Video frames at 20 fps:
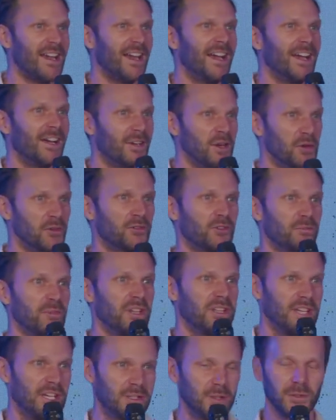Goes from the
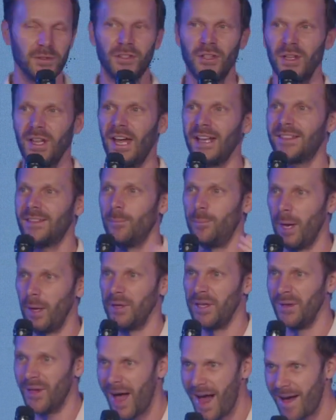giggle to like the
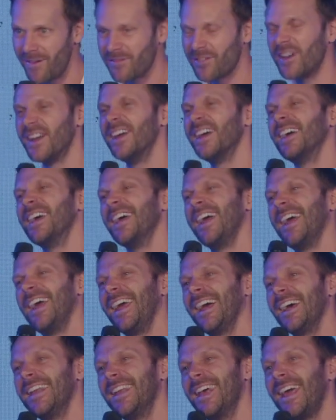belly laugh.
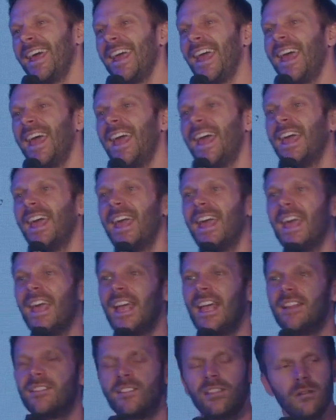And
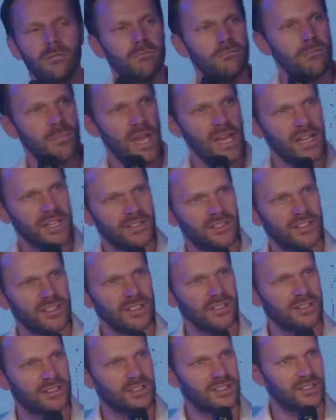it's
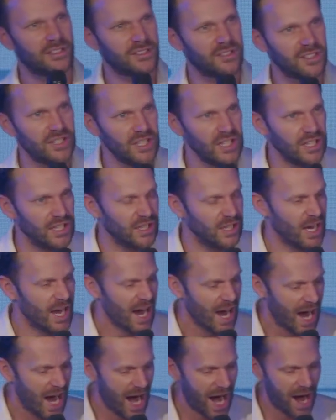amazing to see
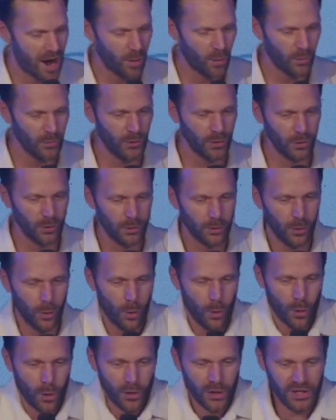how the
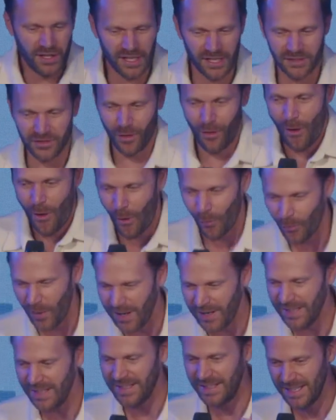Lord is
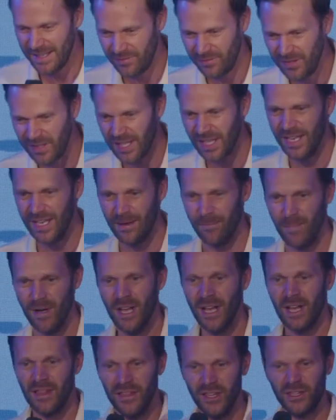already giving him
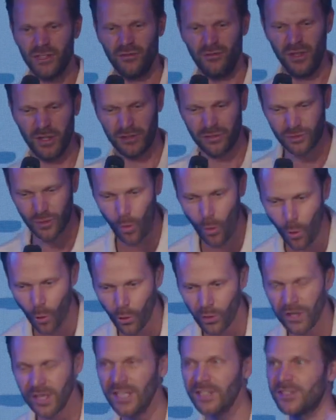this
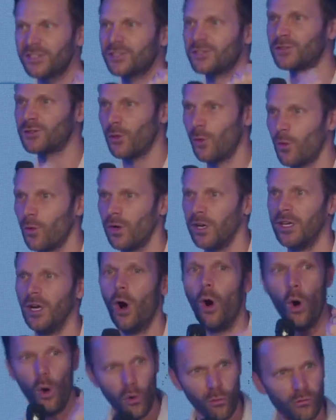victorious story,
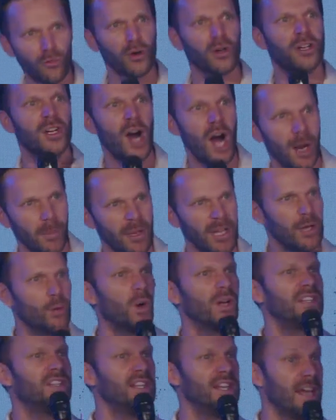overcoming
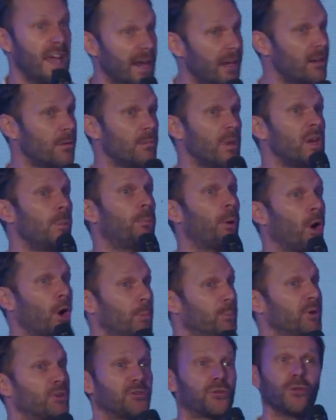what the enemy
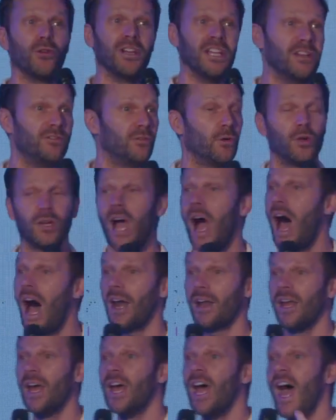purposed for evil,
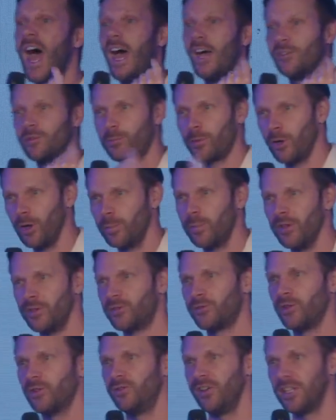God has purposed
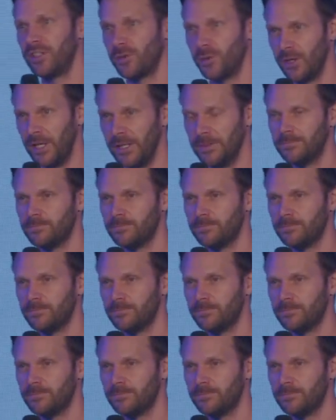for victory.